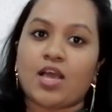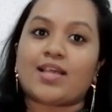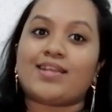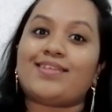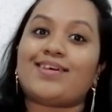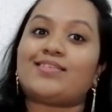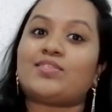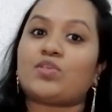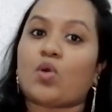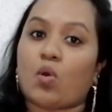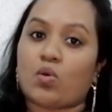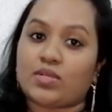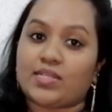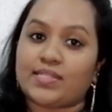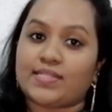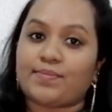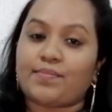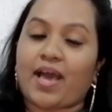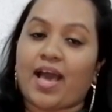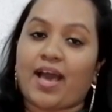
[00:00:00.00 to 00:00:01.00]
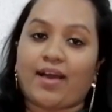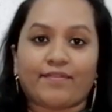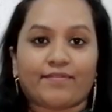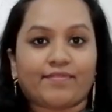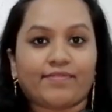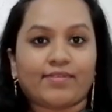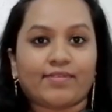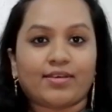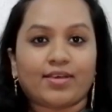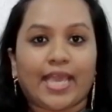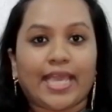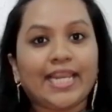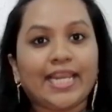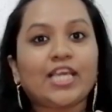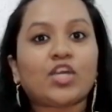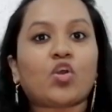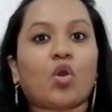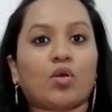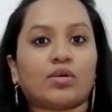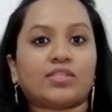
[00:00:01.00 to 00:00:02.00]
Does autism have
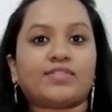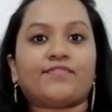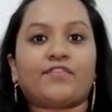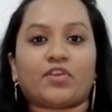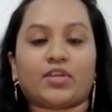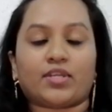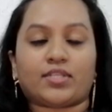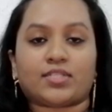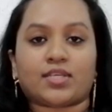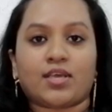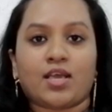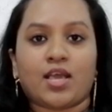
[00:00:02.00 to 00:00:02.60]
any cause for it?